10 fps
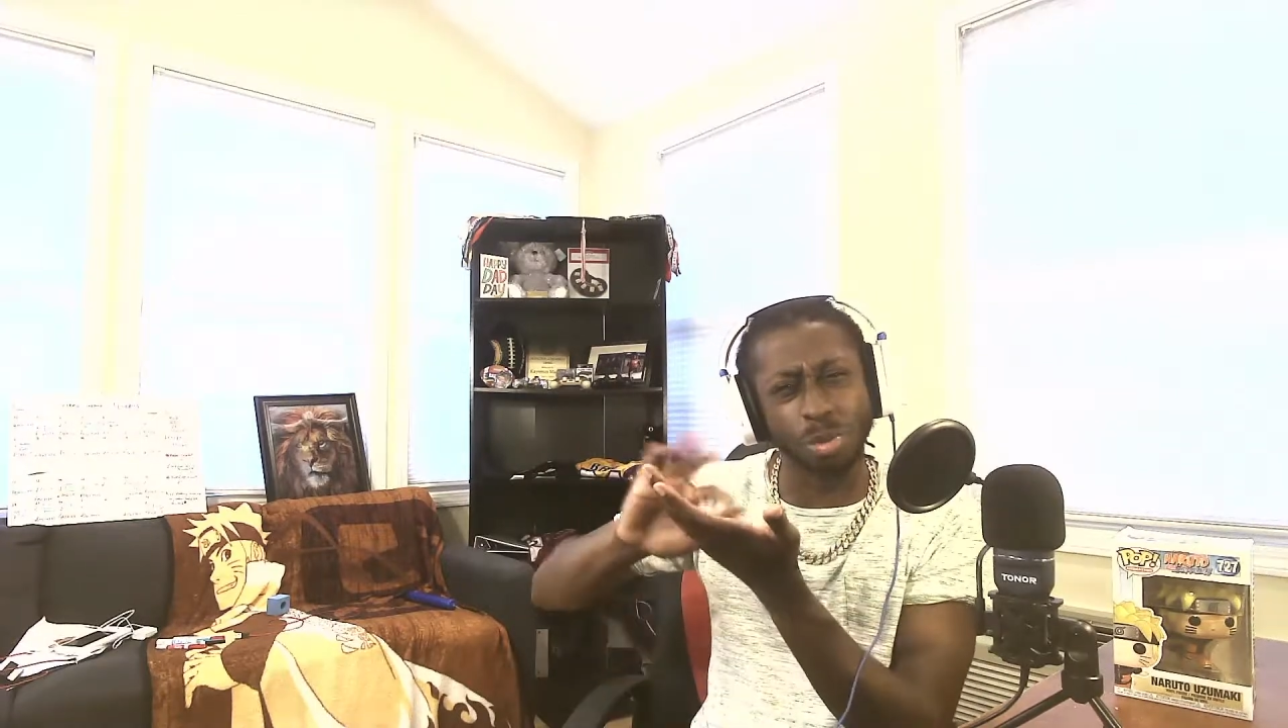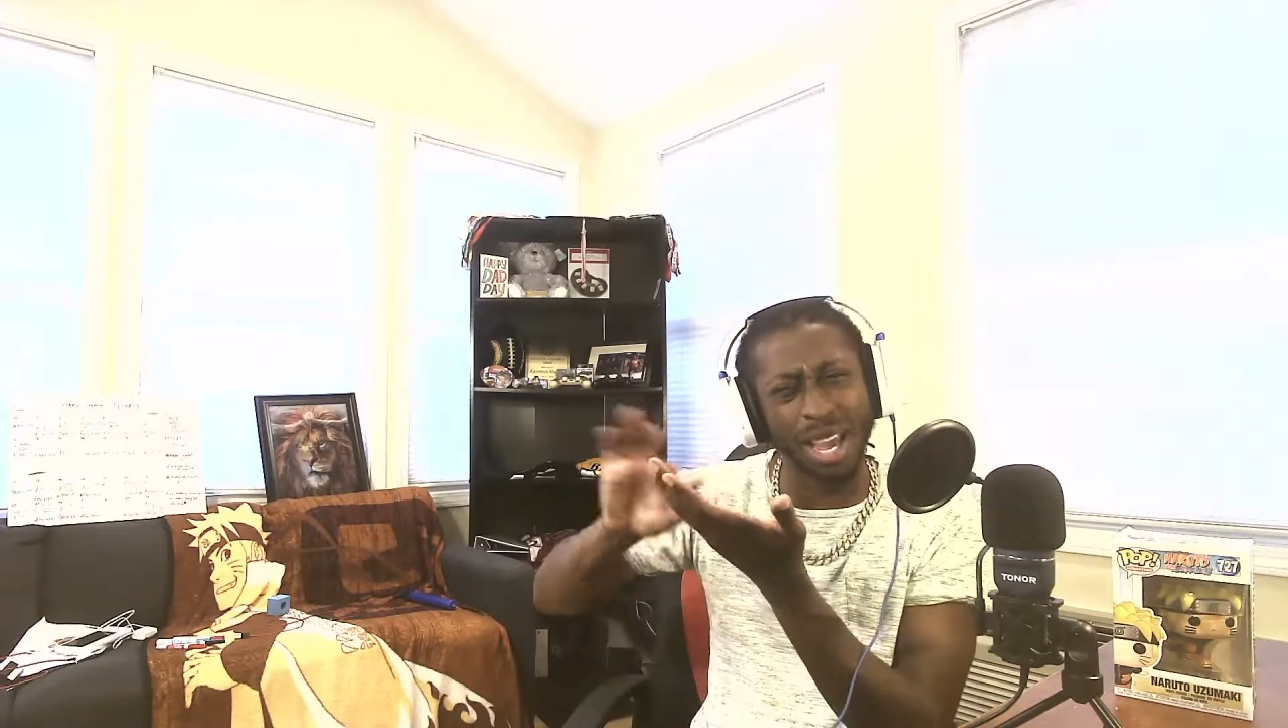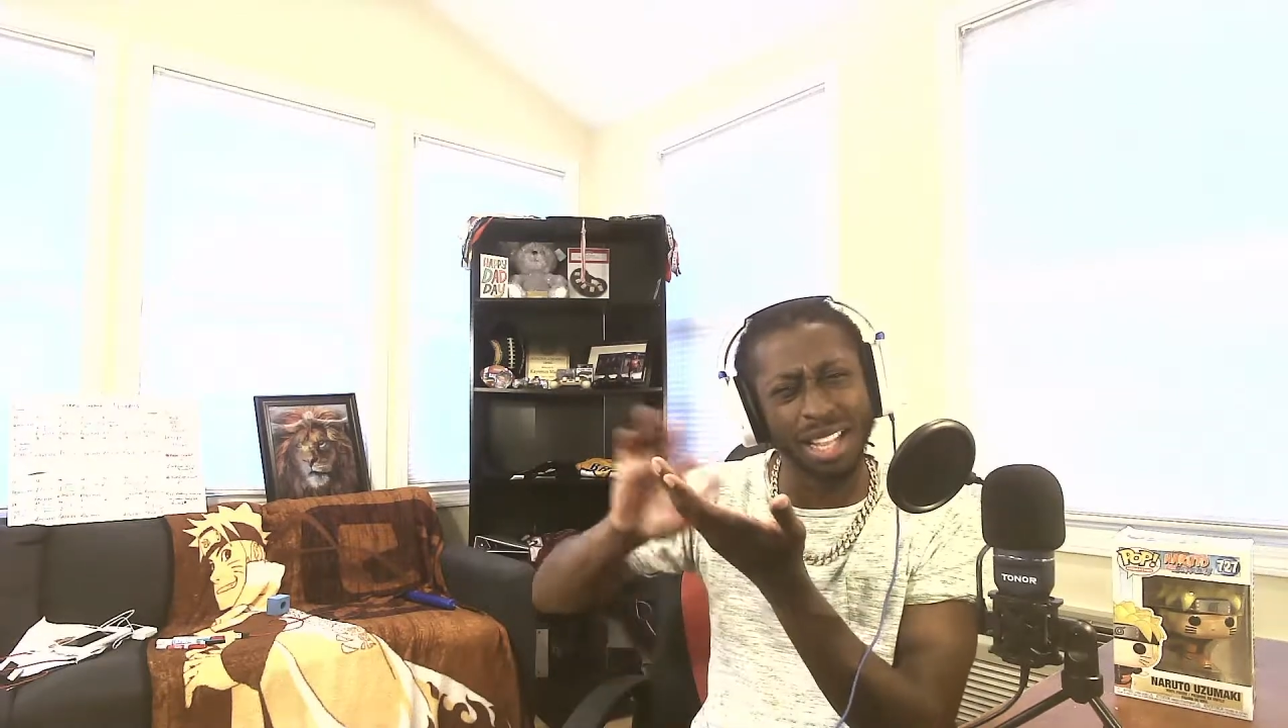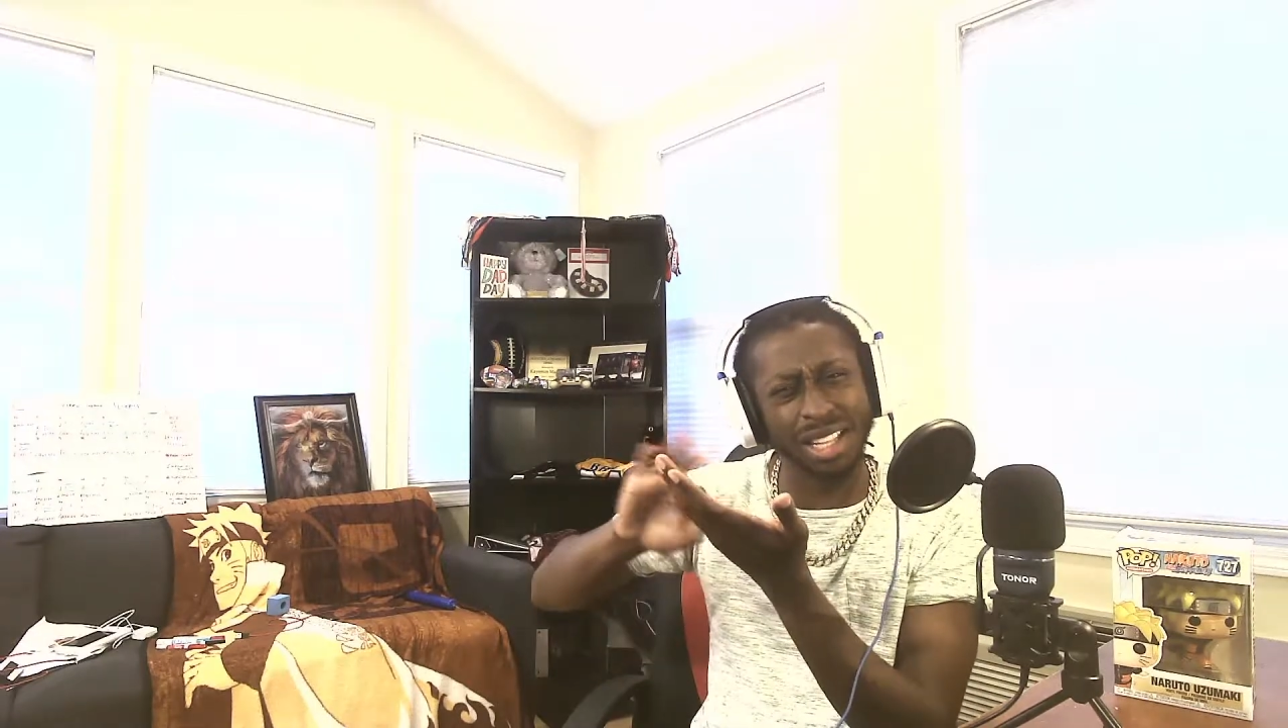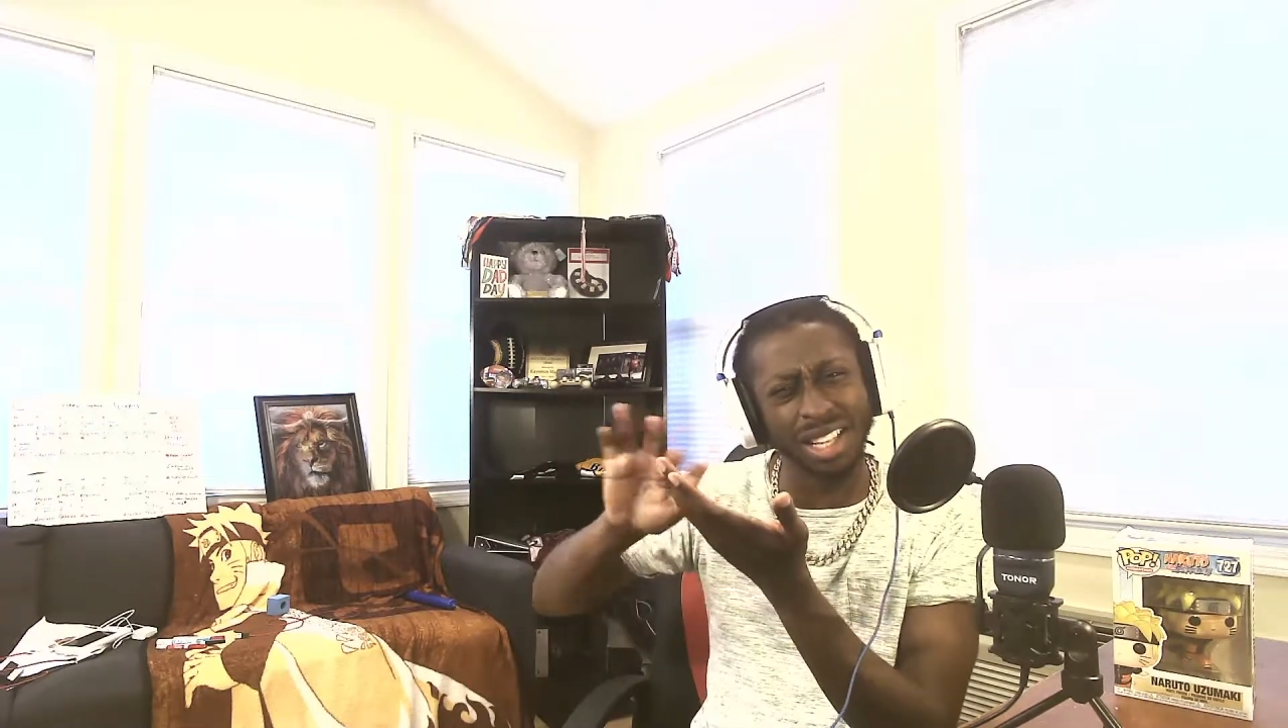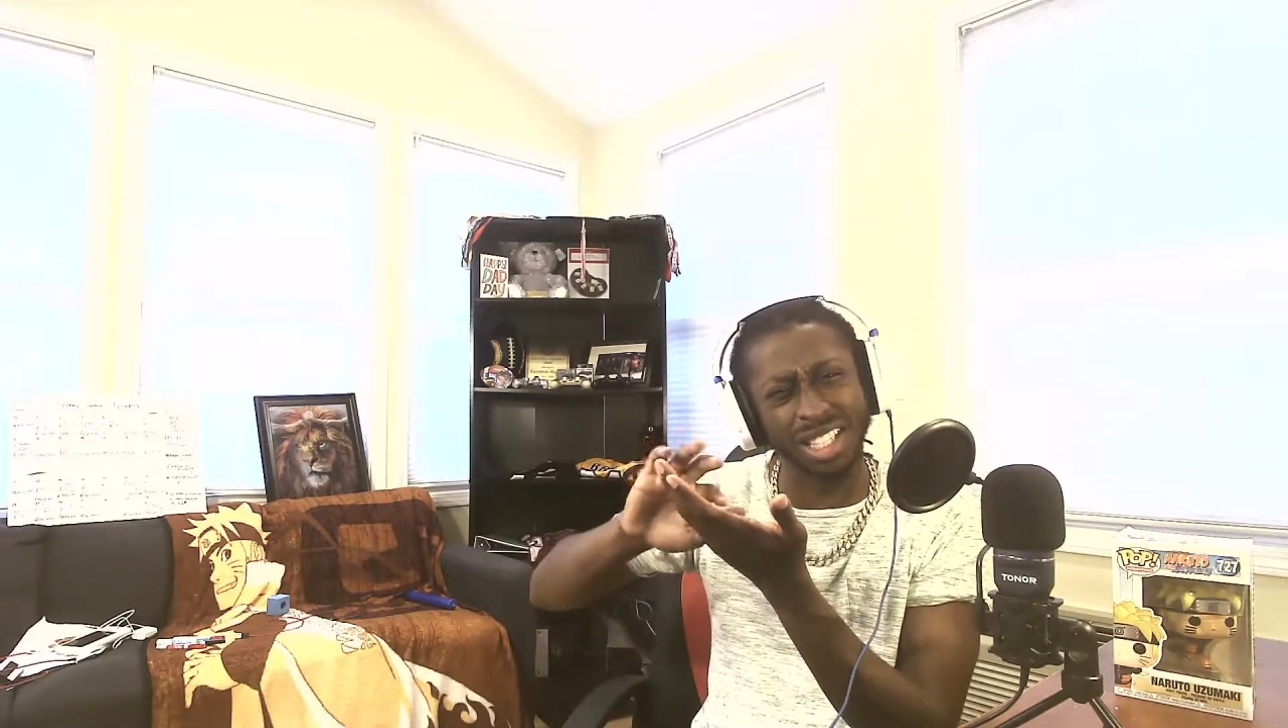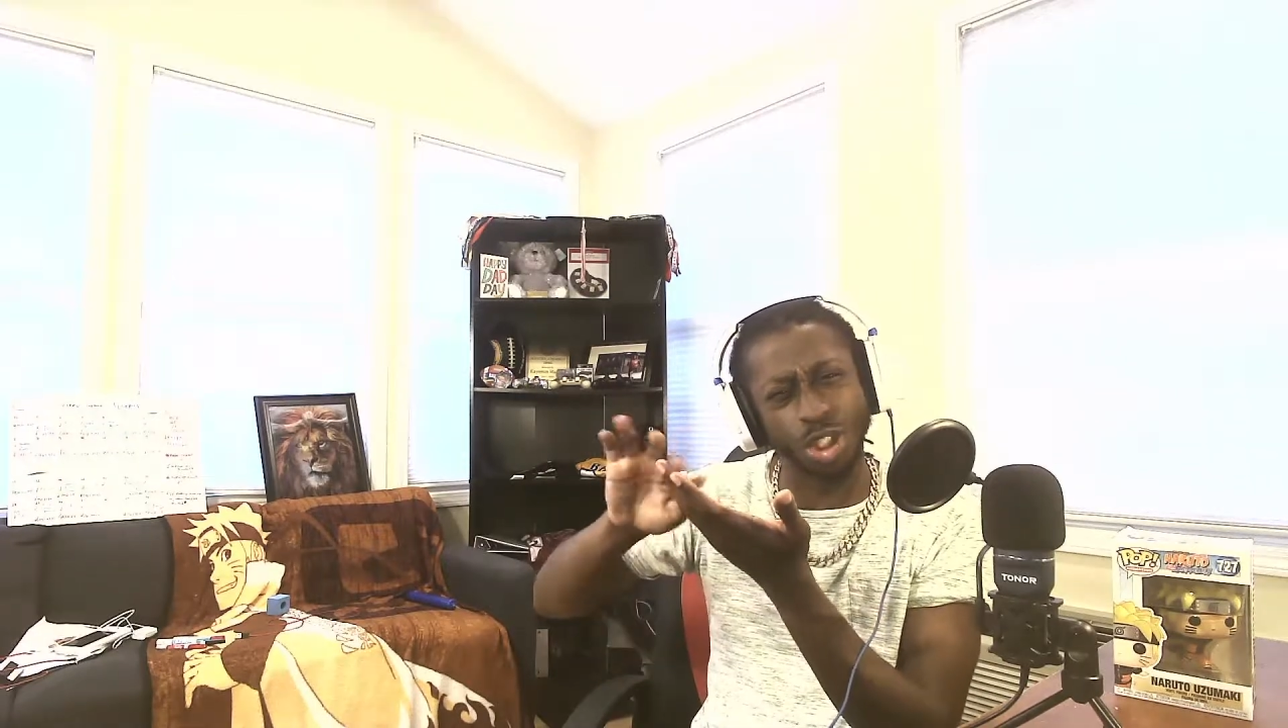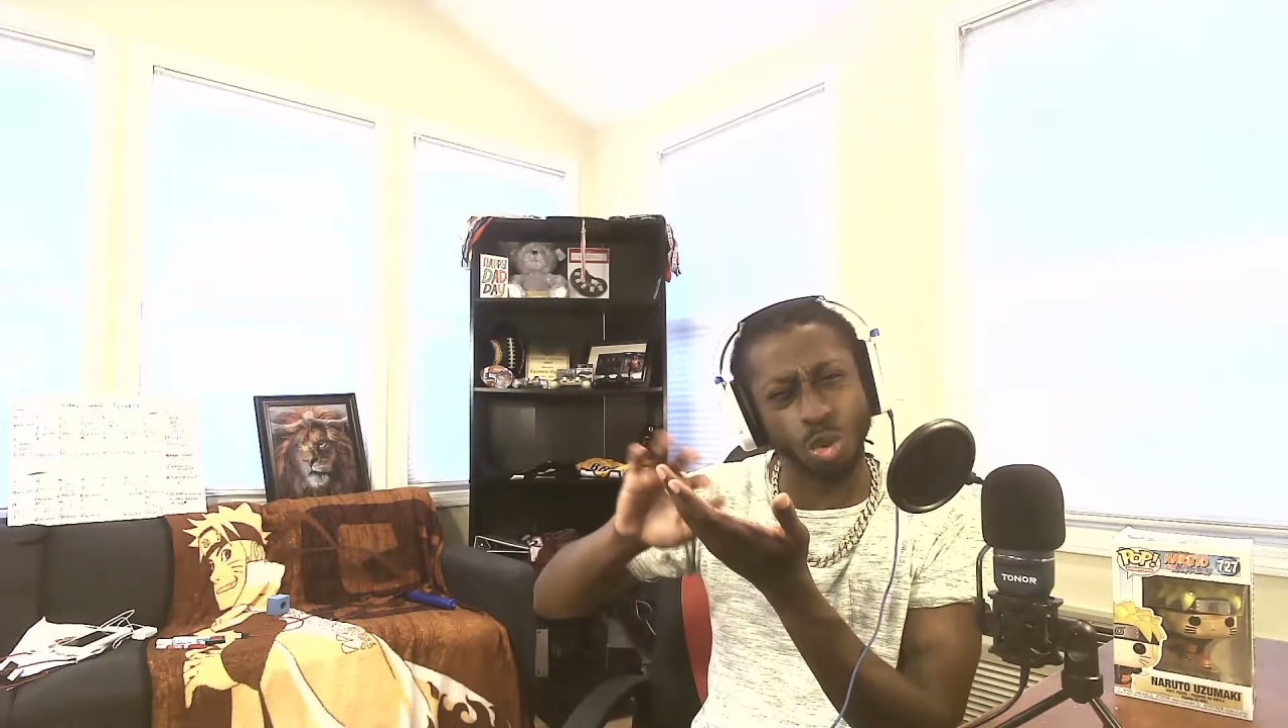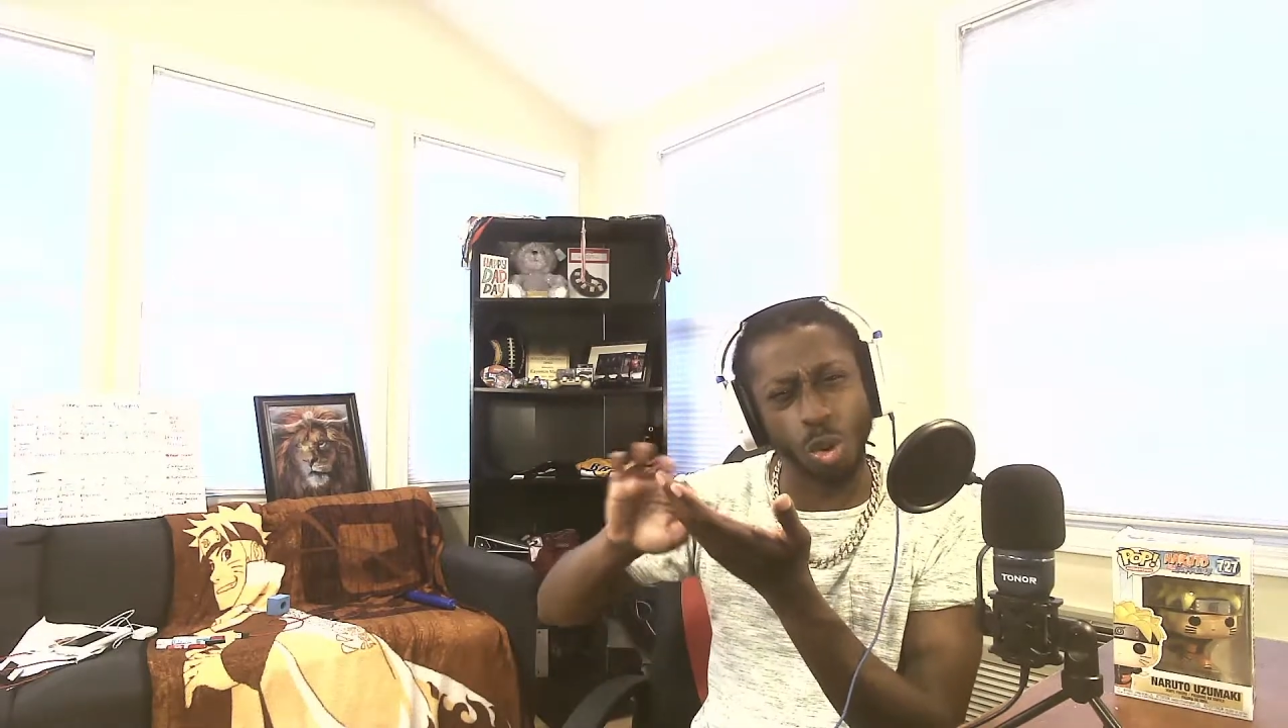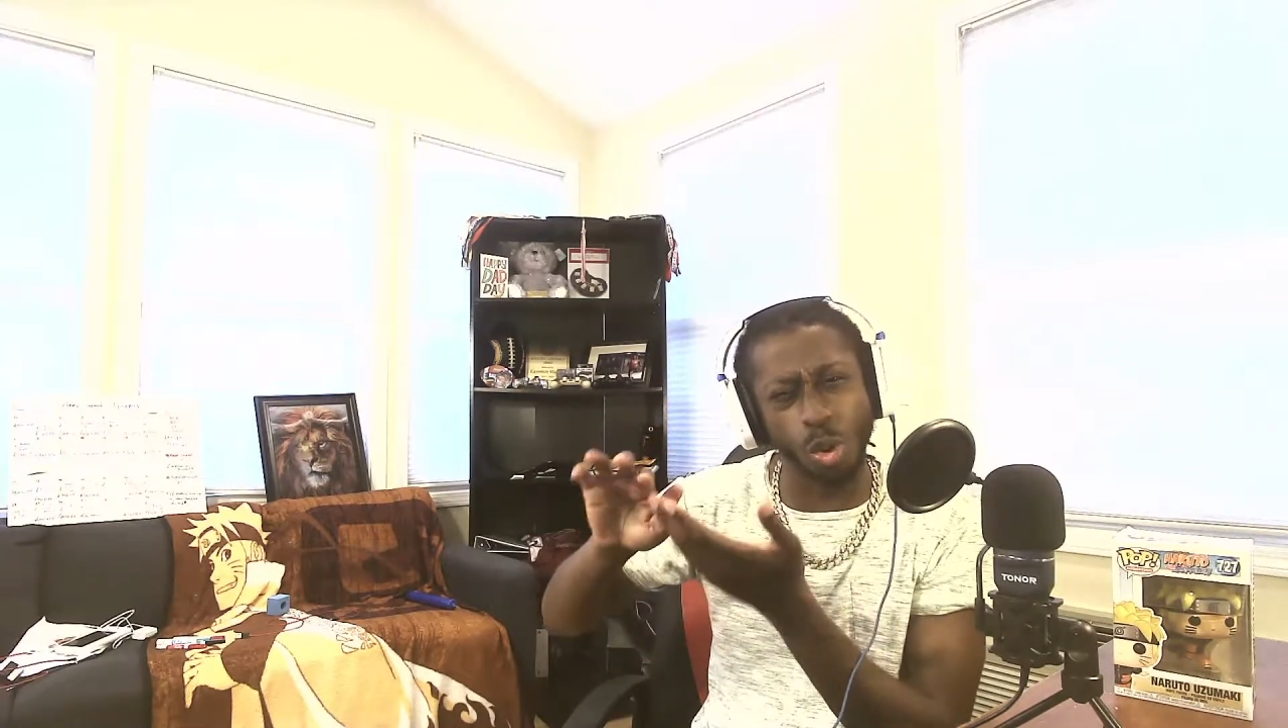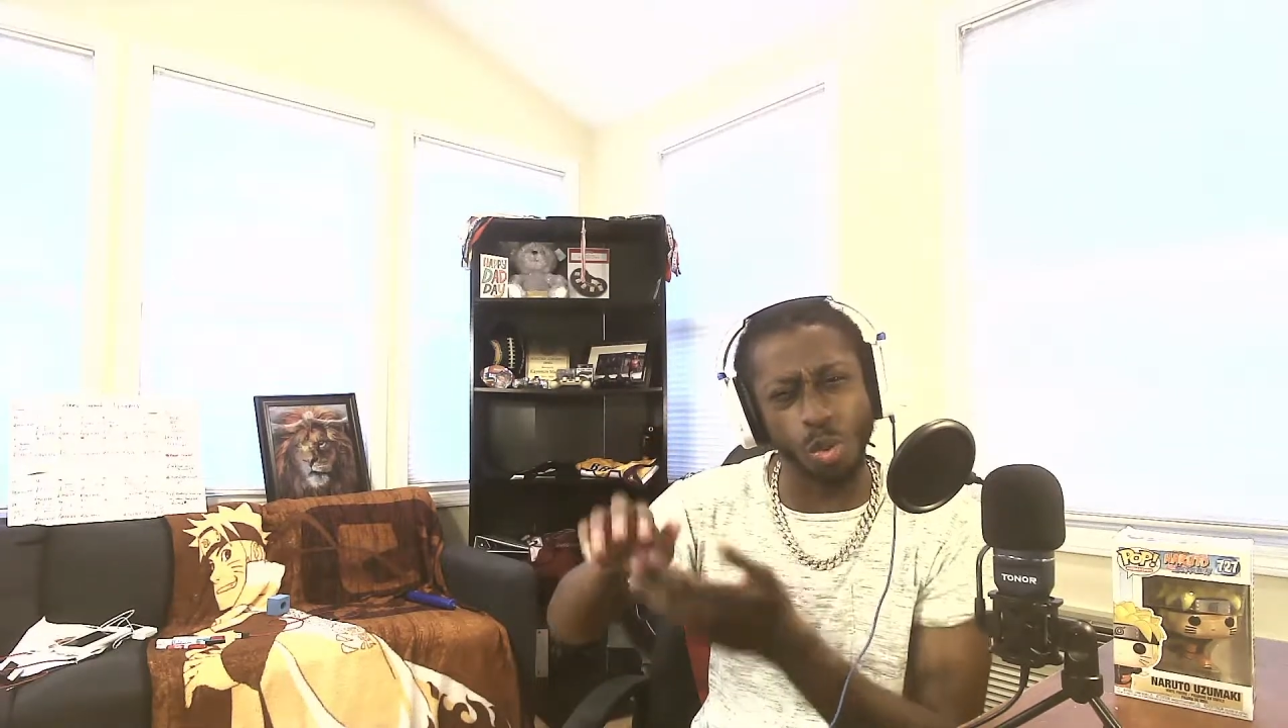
pad that like scroll